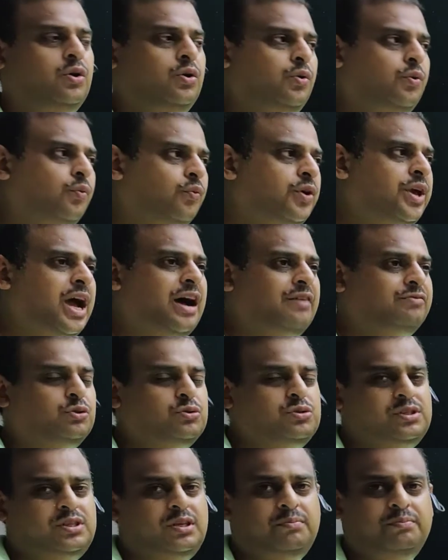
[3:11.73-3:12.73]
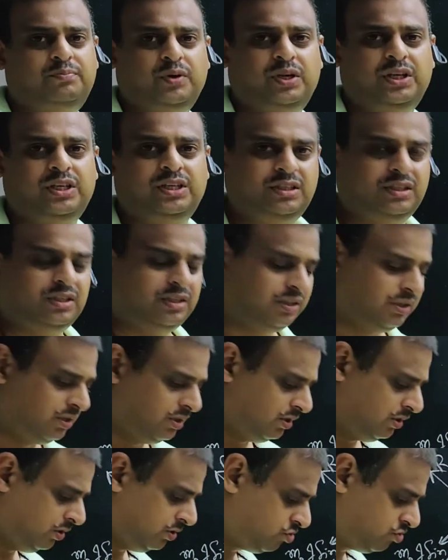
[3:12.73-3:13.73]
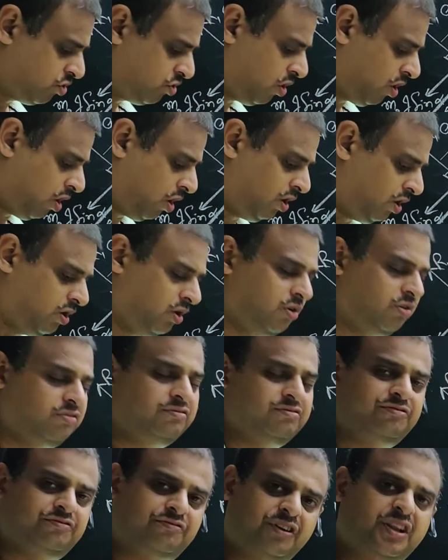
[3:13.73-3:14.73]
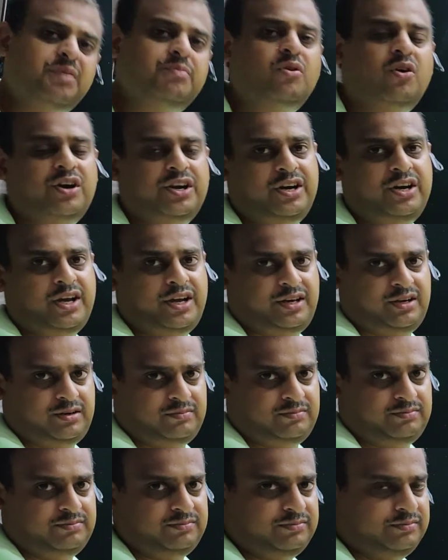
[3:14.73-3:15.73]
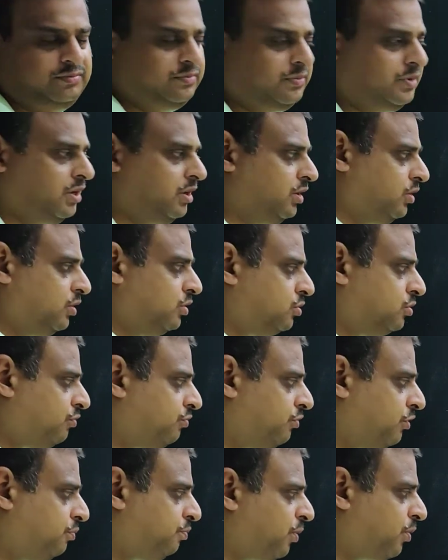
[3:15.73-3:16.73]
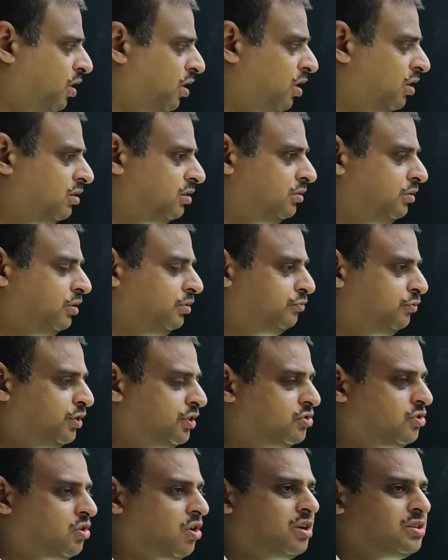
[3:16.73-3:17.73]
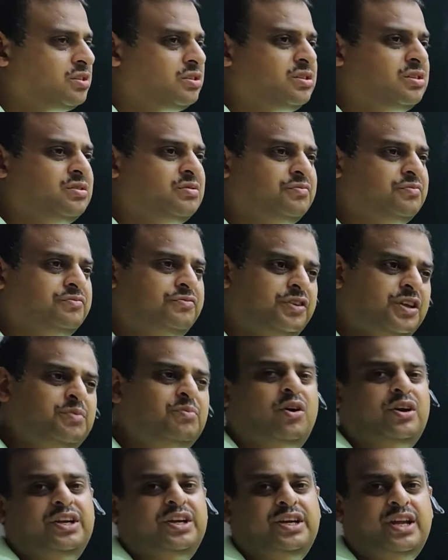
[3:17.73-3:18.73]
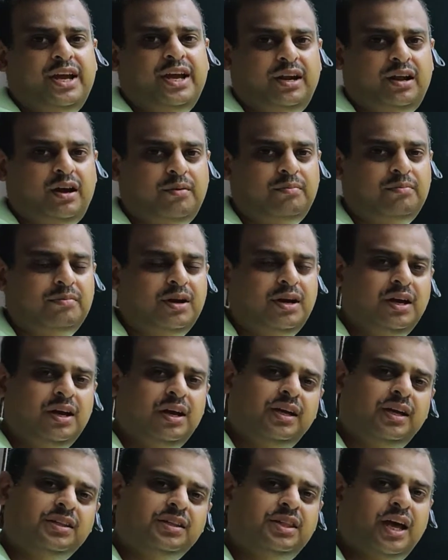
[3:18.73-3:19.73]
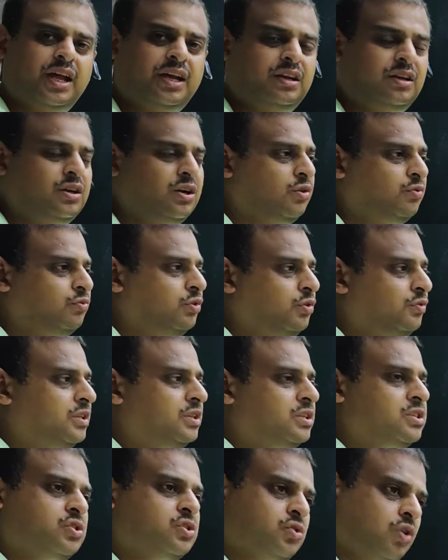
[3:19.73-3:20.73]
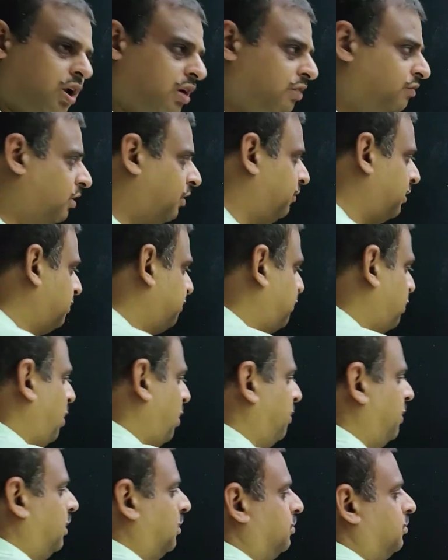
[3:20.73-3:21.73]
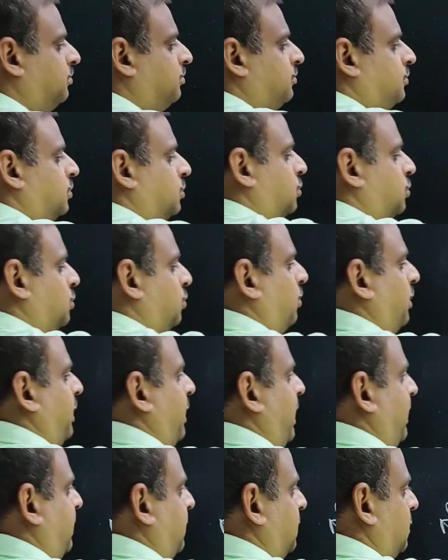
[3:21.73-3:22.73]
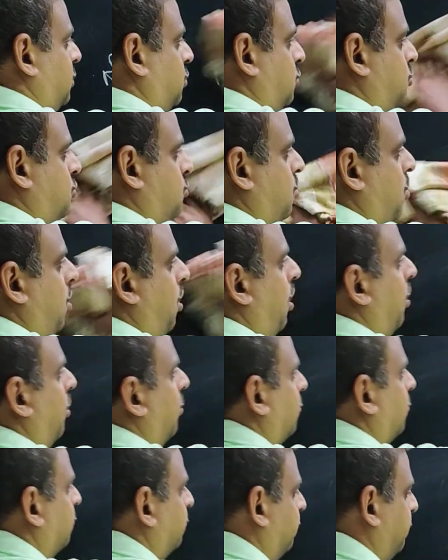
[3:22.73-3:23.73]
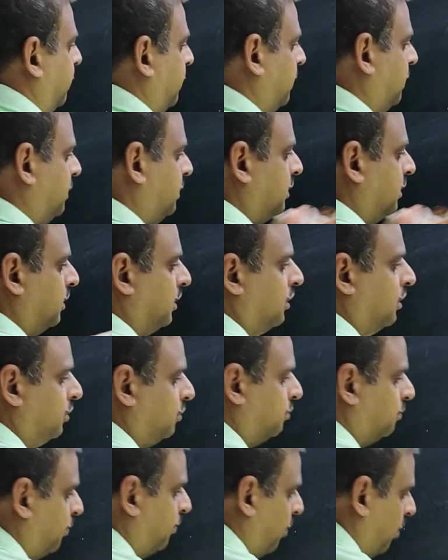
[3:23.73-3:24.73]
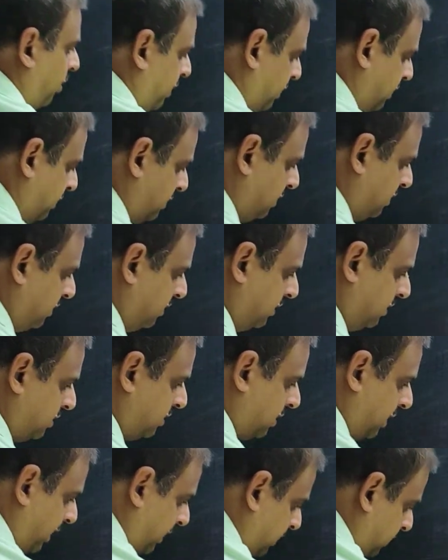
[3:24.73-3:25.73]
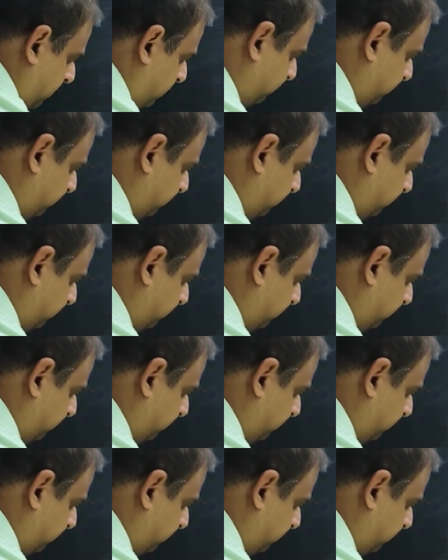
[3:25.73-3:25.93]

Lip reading: We have to simply draw free body diagram. So if we draw free body diagram, then we will solve our problem. So let us draw free body diagram.